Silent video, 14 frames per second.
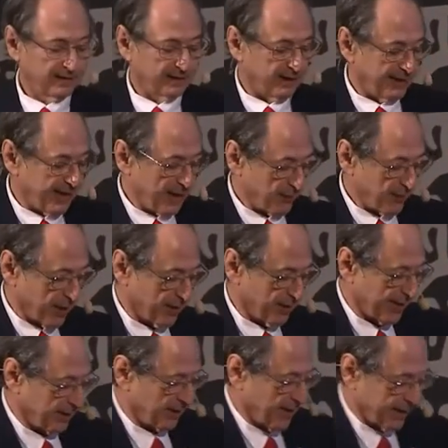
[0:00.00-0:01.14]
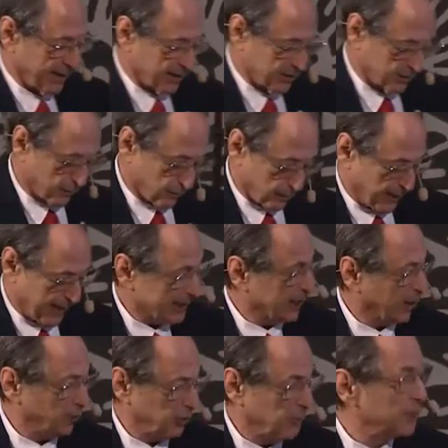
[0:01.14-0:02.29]
an area that I guess we had
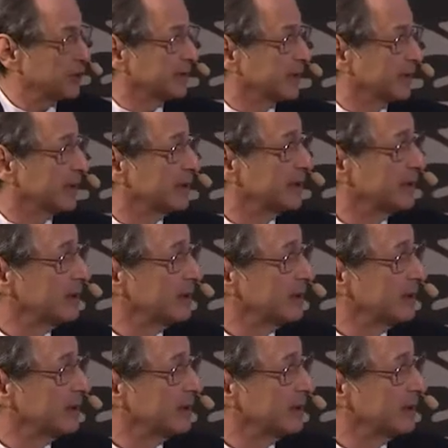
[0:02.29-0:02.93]
contributed in